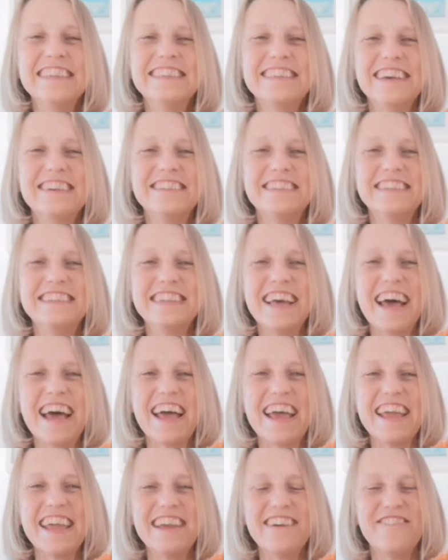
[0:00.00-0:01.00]
So
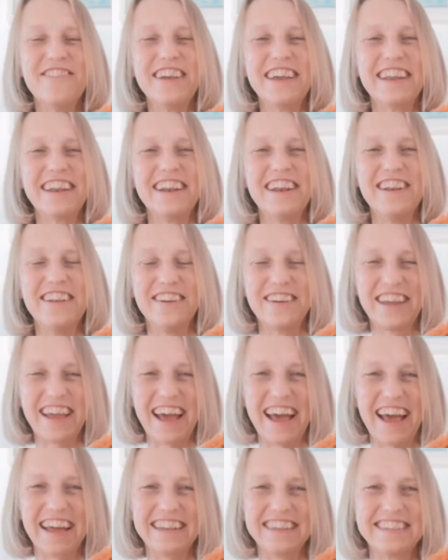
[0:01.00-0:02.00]
today we're going to look
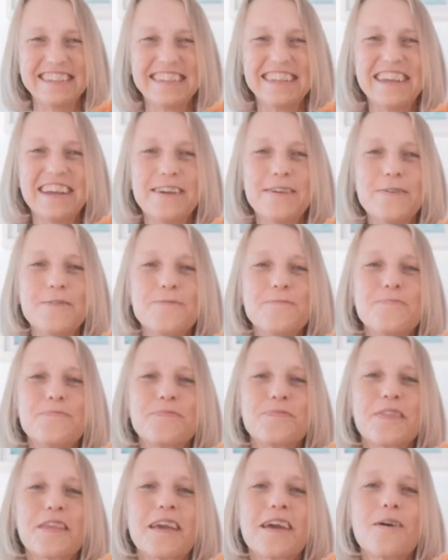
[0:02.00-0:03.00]
at
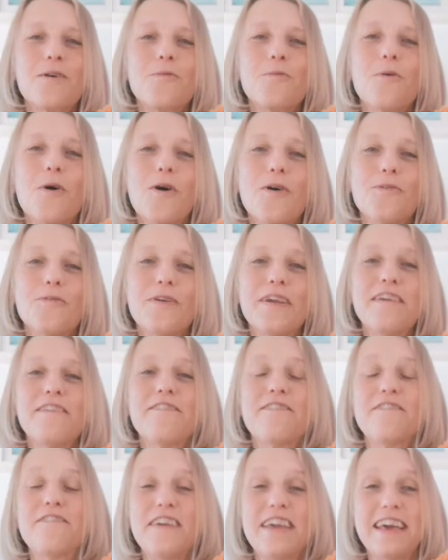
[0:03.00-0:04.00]
what we
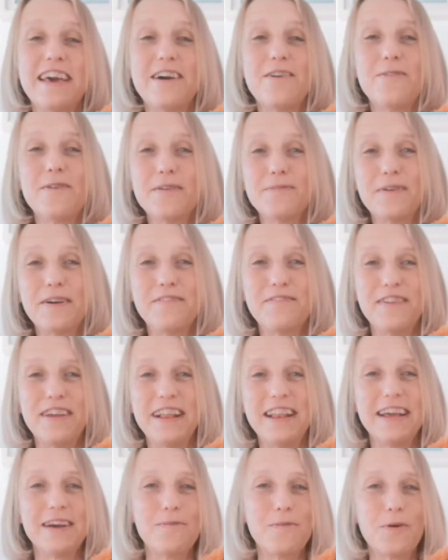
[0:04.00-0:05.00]
feel when we're
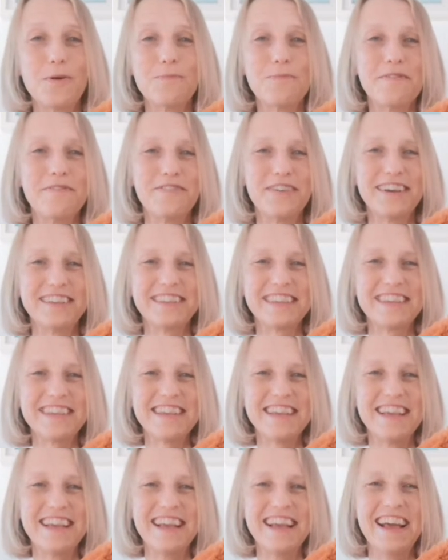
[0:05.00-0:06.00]
feeling warm and
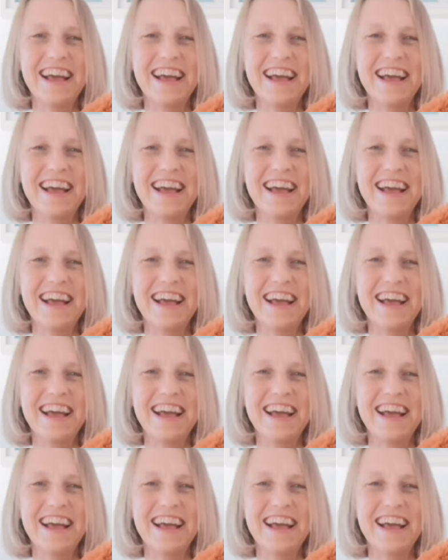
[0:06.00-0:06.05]
fuzzy,